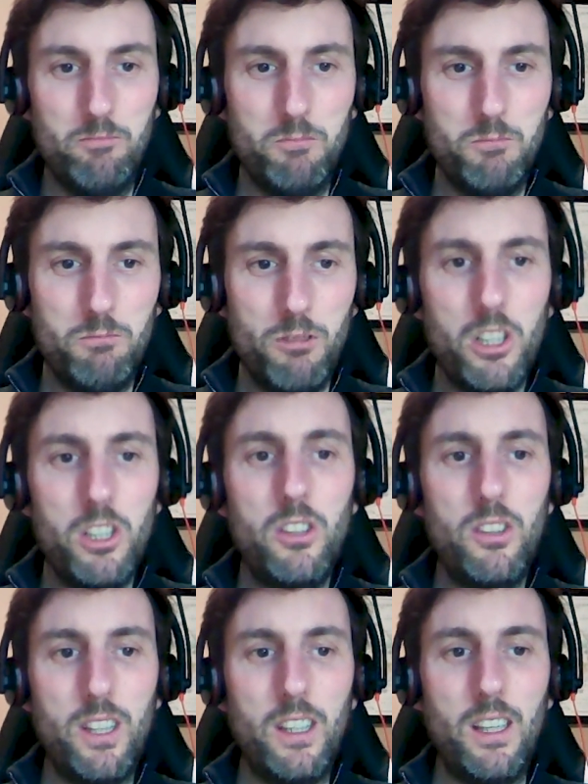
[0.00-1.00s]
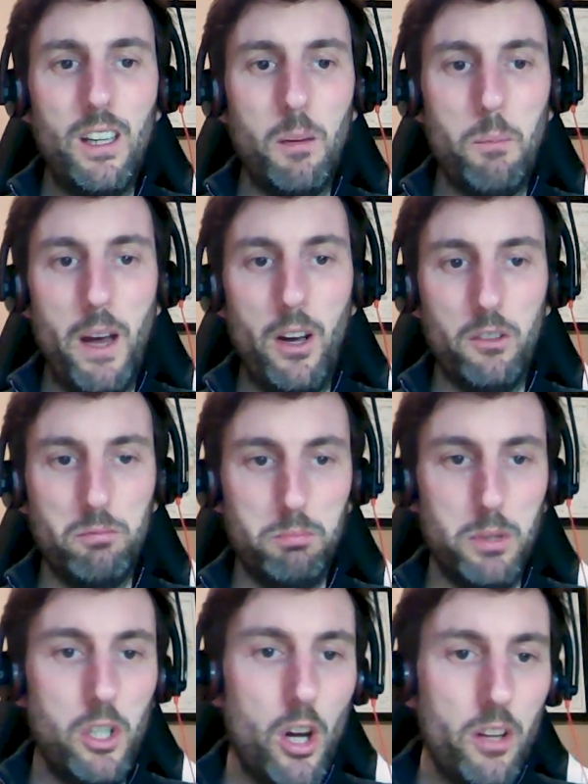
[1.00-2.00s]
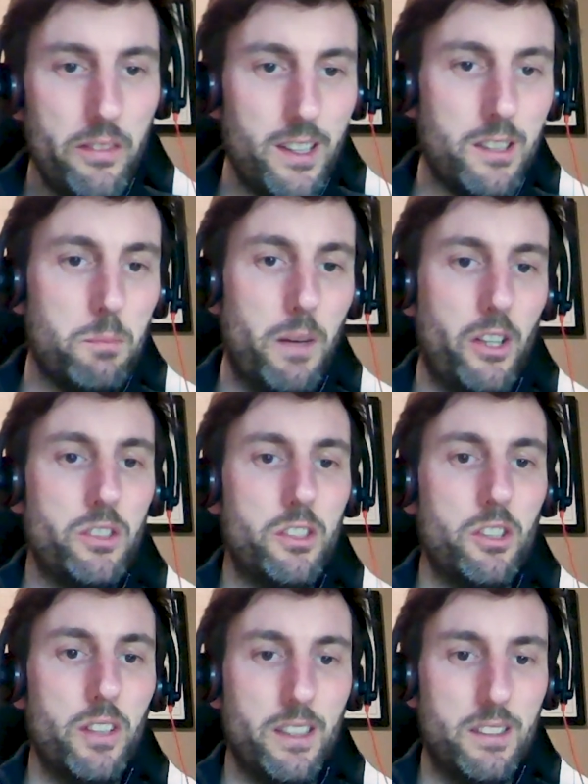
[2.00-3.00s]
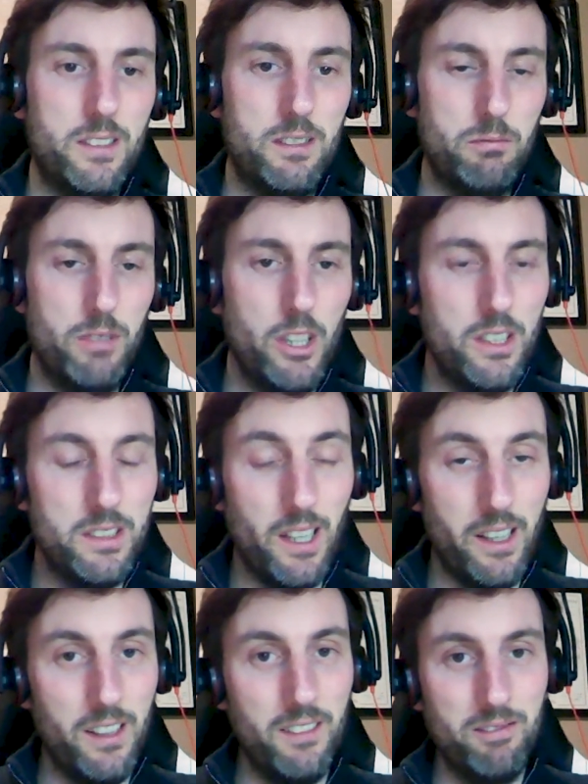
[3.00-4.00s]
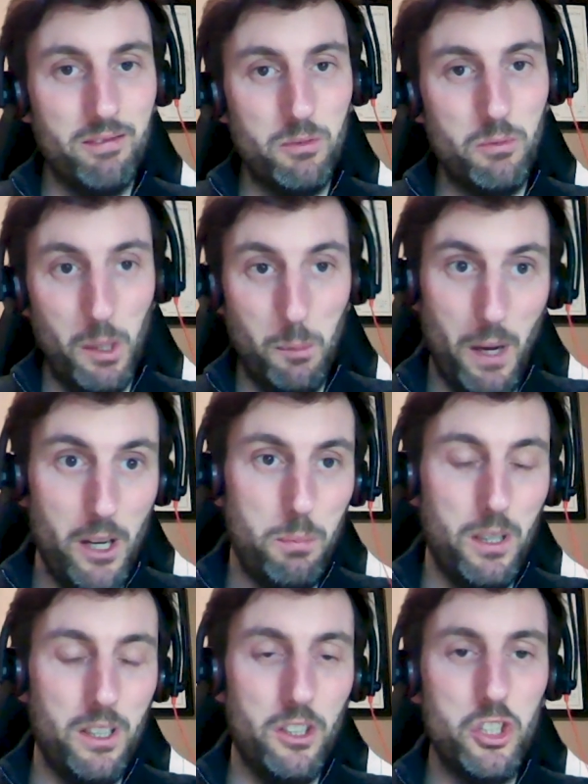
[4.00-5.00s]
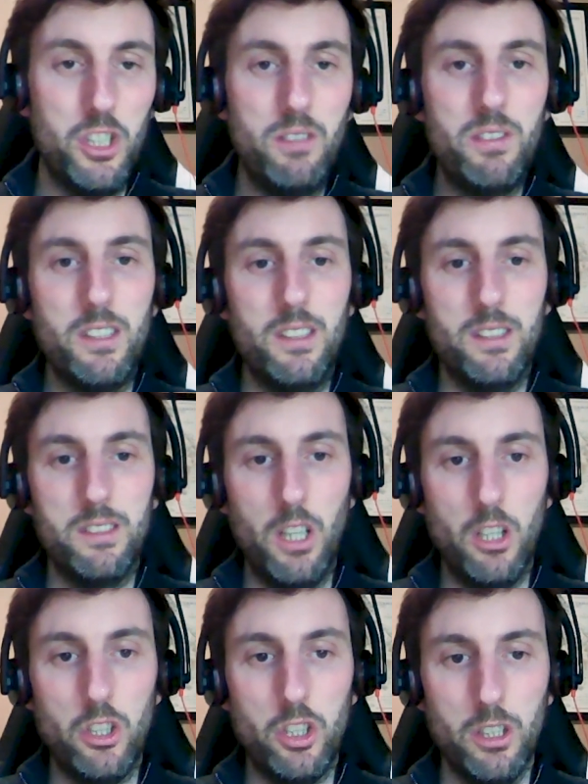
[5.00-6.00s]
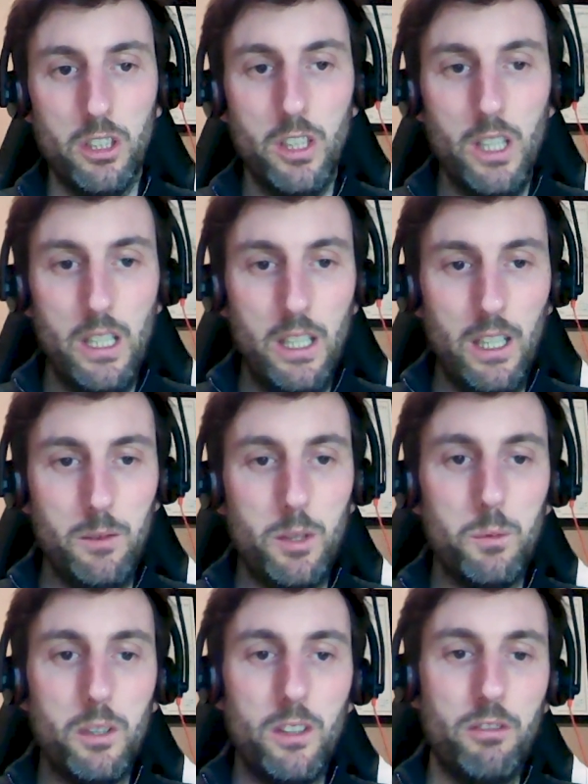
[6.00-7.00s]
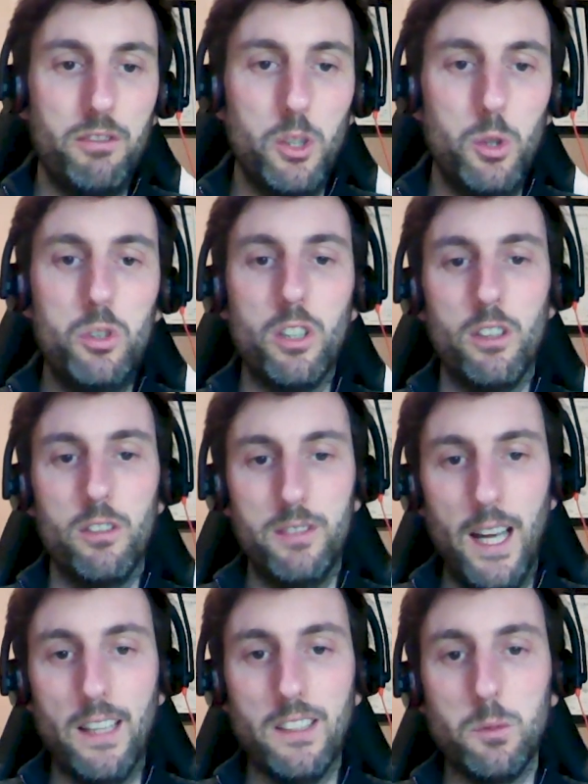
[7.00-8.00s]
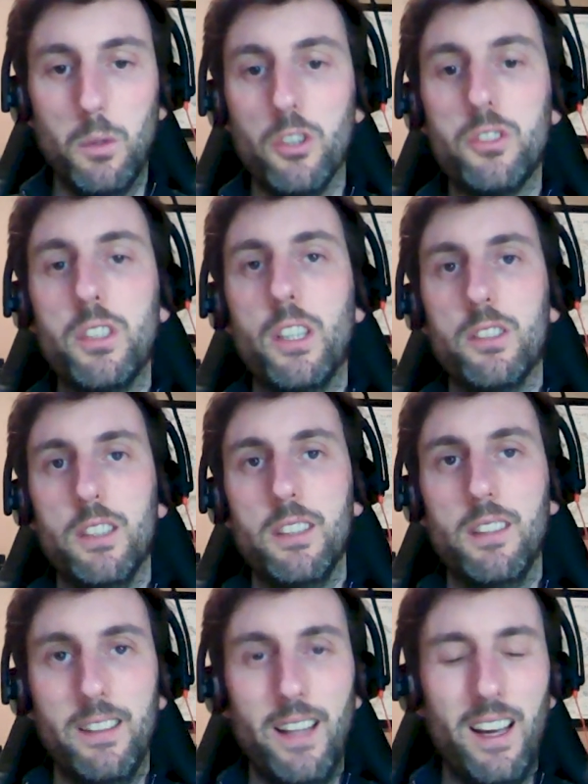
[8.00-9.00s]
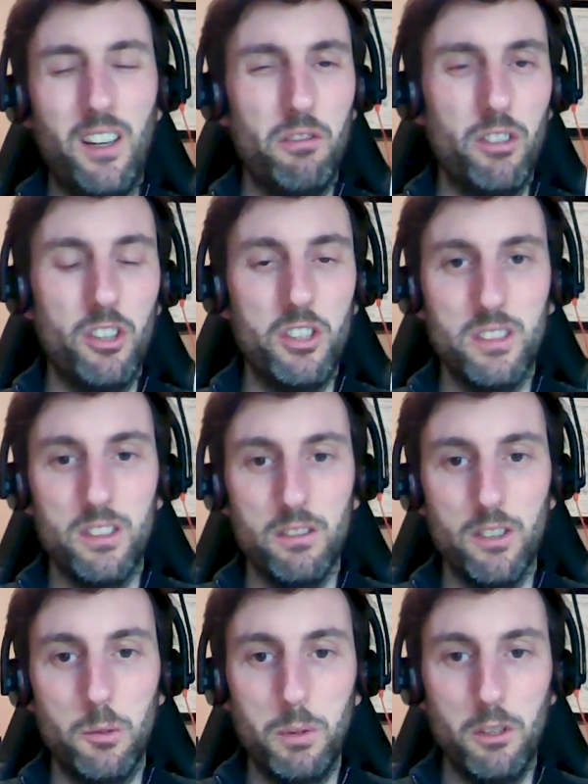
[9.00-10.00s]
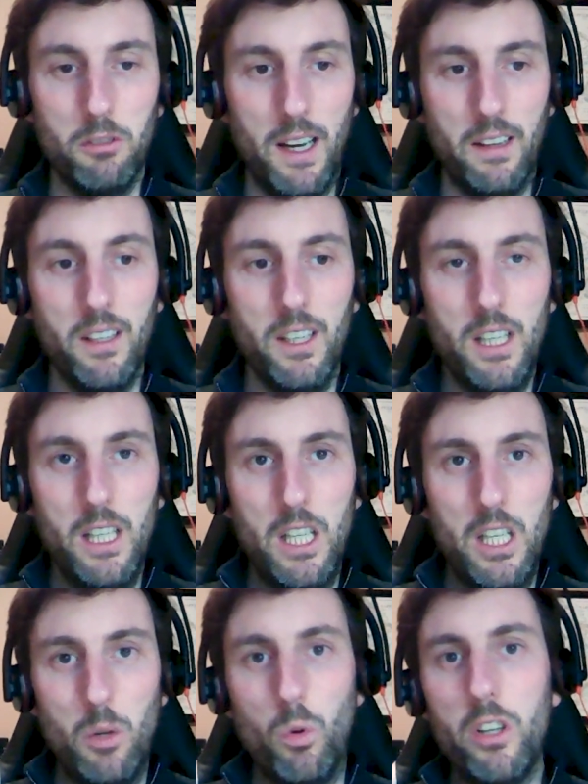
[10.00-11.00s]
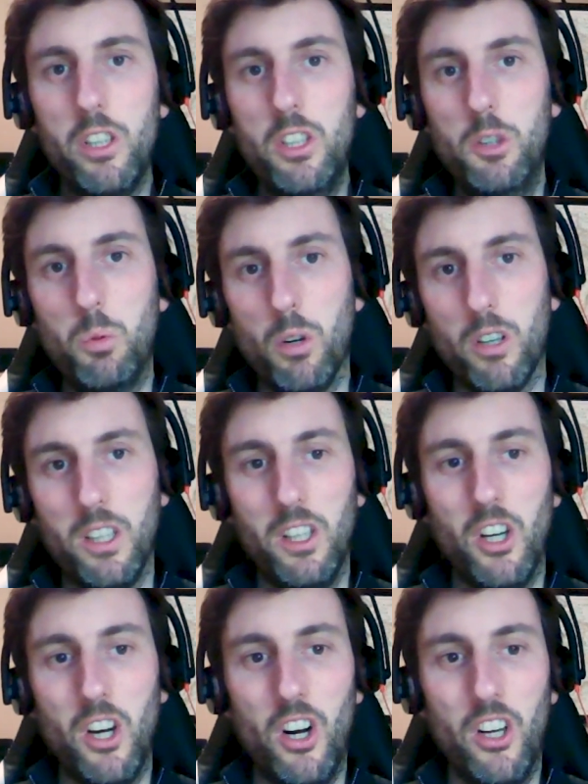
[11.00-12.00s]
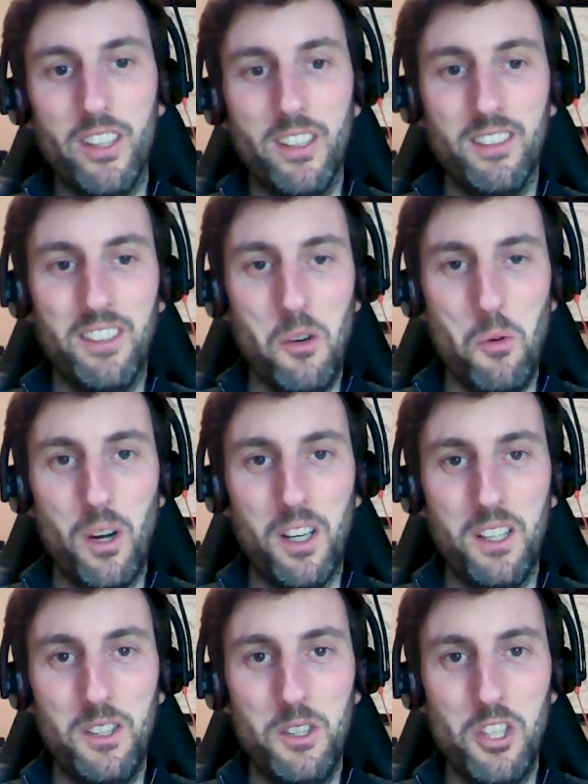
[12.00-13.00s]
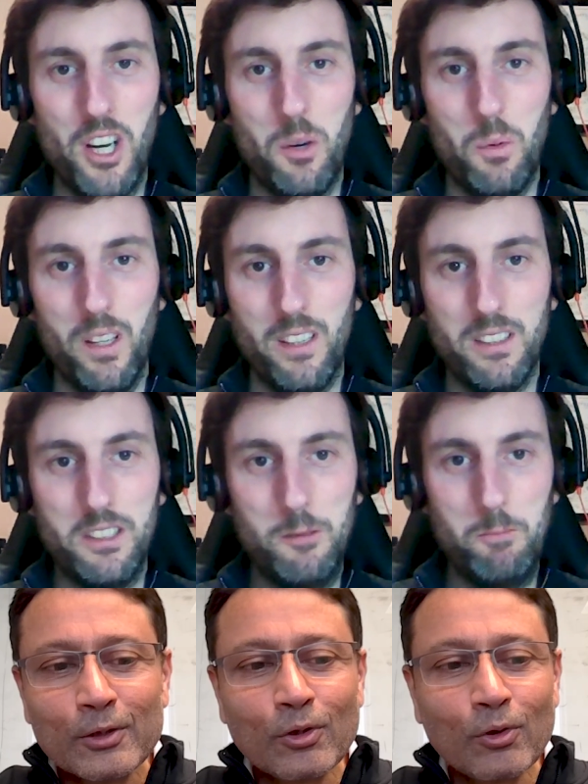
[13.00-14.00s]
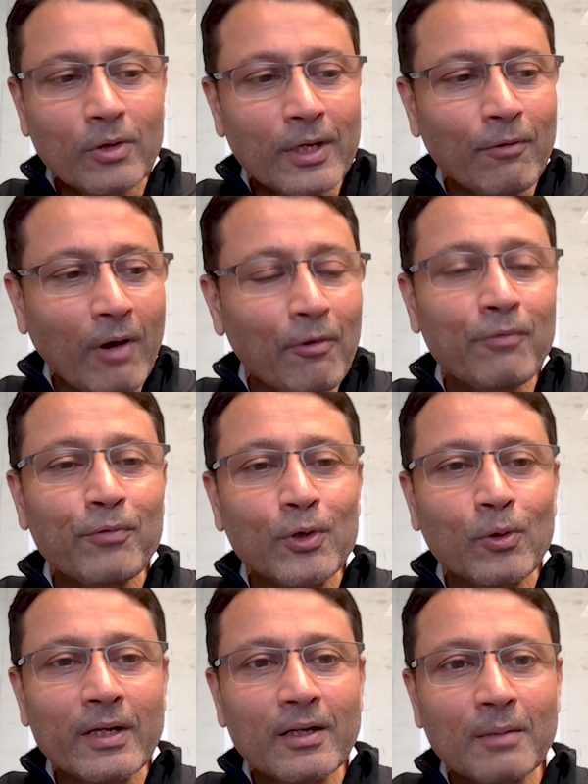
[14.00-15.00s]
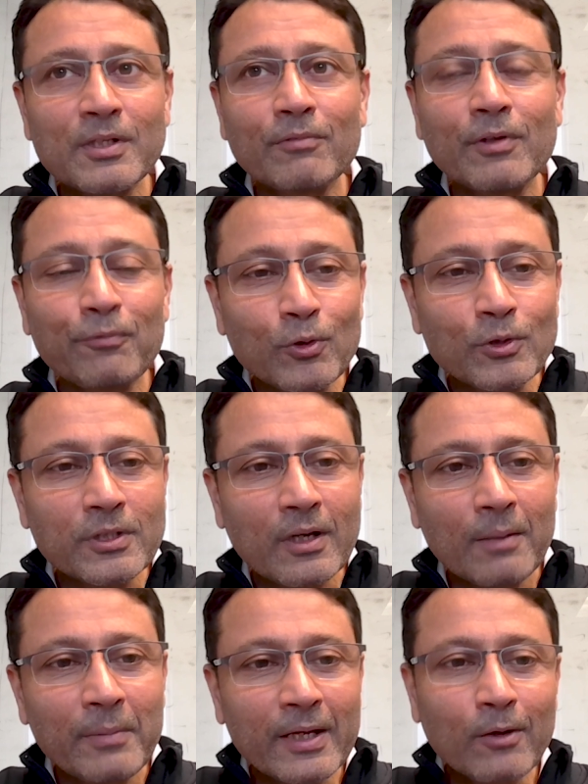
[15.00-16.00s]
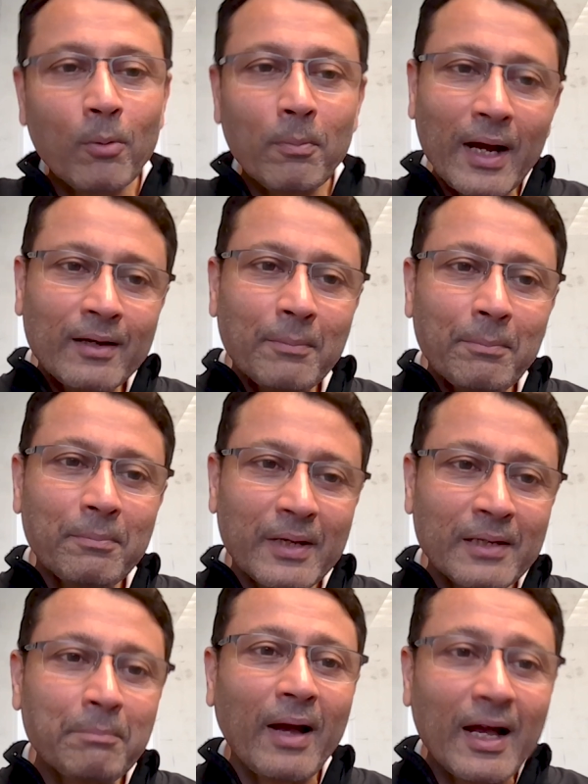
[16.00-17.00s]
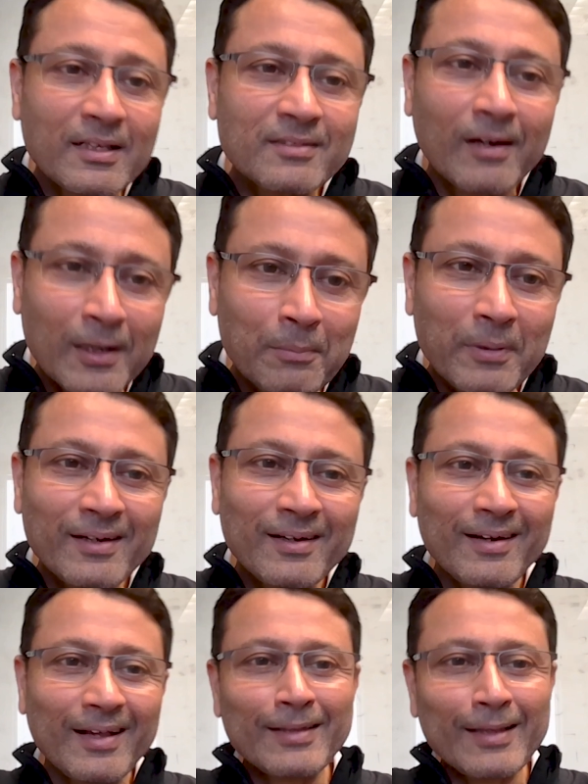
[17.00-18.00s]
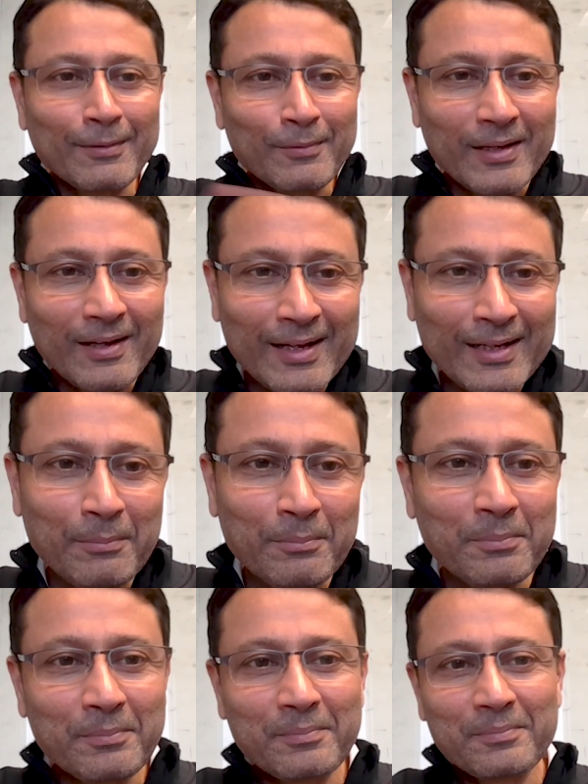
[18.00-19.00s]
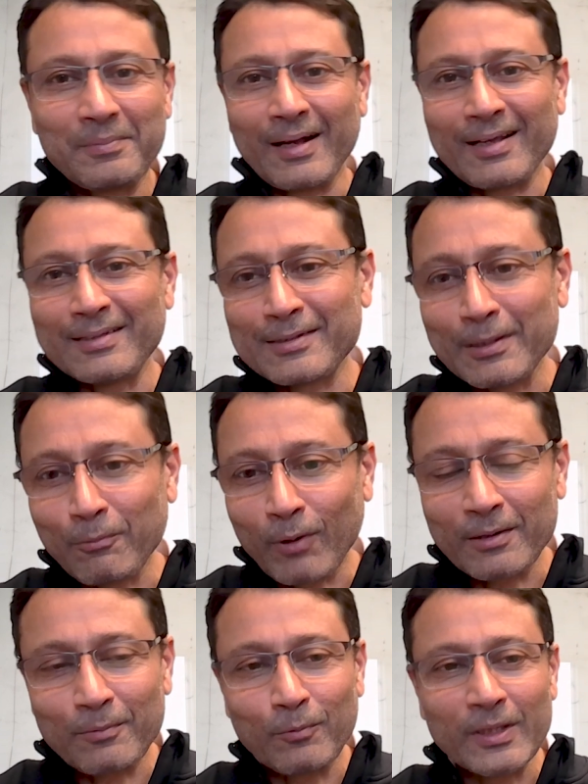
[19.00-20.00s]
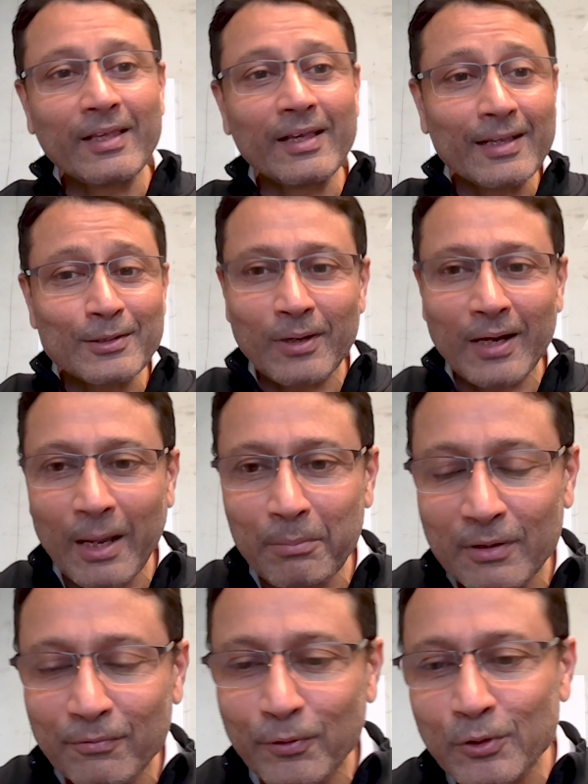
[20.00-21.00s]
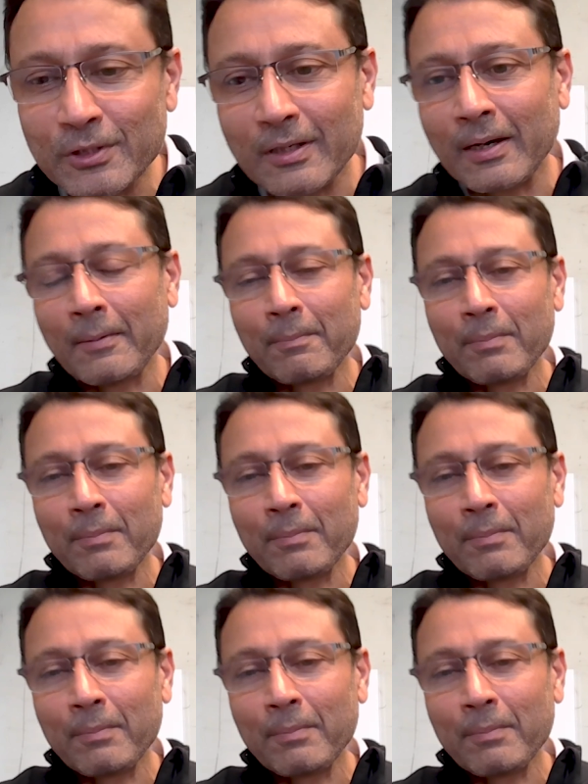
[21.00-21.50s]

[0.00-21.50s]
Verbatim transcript: What are you thinking about beyond this milestone that's very exciting and, in my opinion, shifts the discussion in terms of the future of DAS small cells and, and that convergence of Open RAN? What are you working on and, and what can you share with us? to give our view in terms of the future, let me go back up in past a little bit, and then we, I can I can see what we think is going to happen in future.